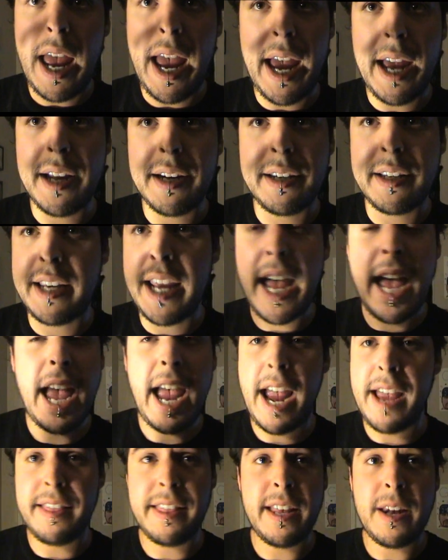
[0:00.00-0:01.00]
And
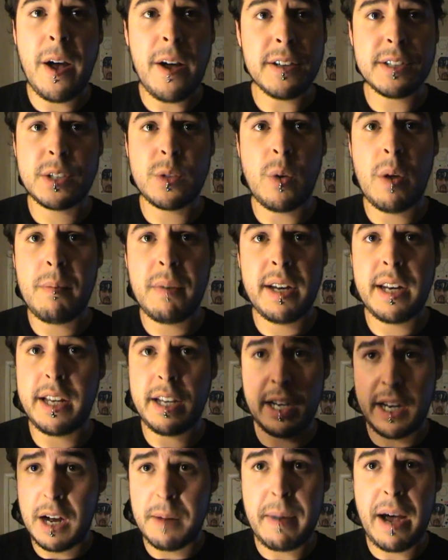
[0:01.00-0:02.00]
then also I'm going
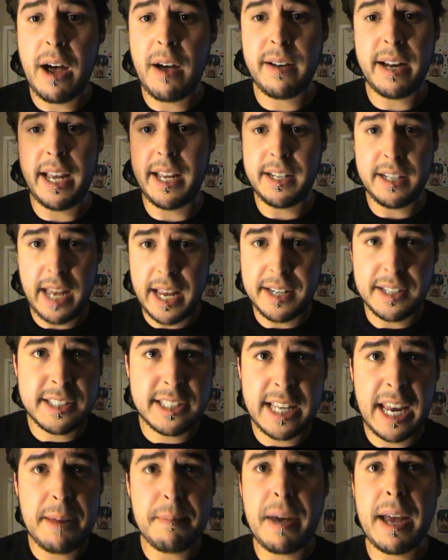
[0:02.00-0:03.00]
to come out and
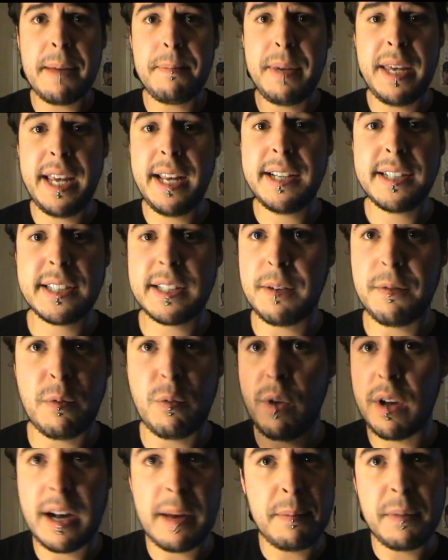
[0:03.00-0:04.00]
say my piece of
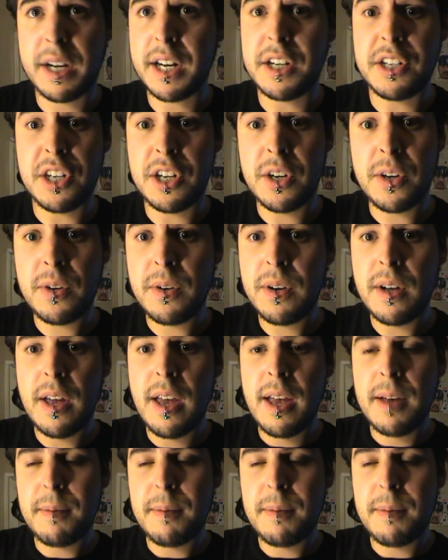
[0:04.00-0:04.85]
what I'm going to do.